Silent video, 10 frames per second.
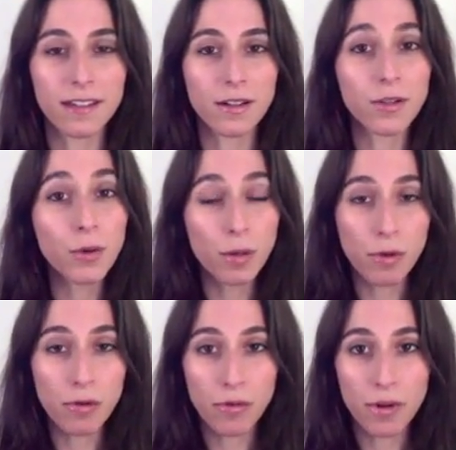a
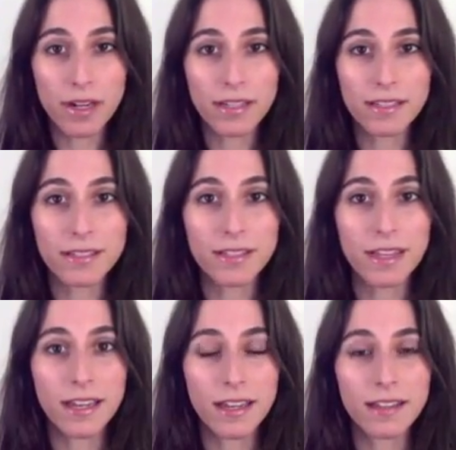normal voice,
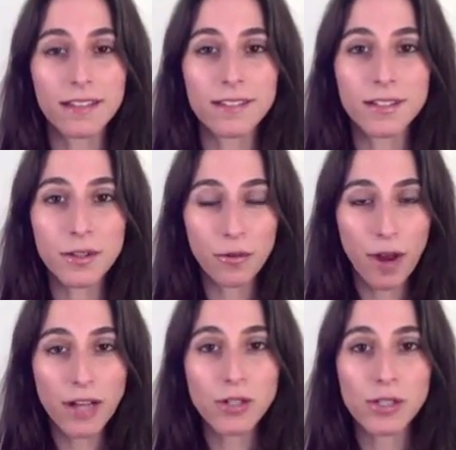and
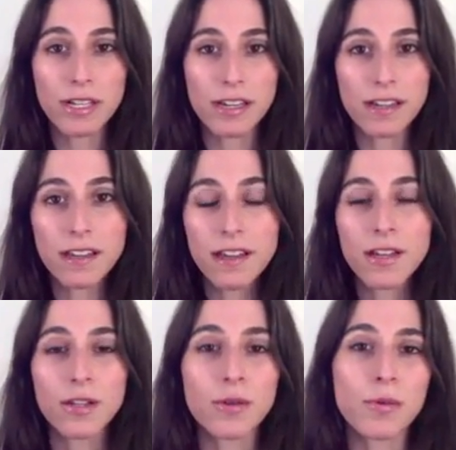gradually
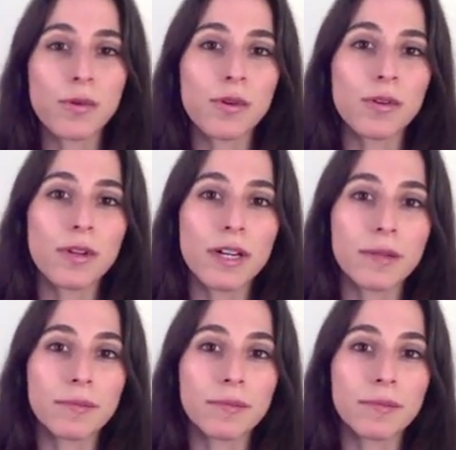you will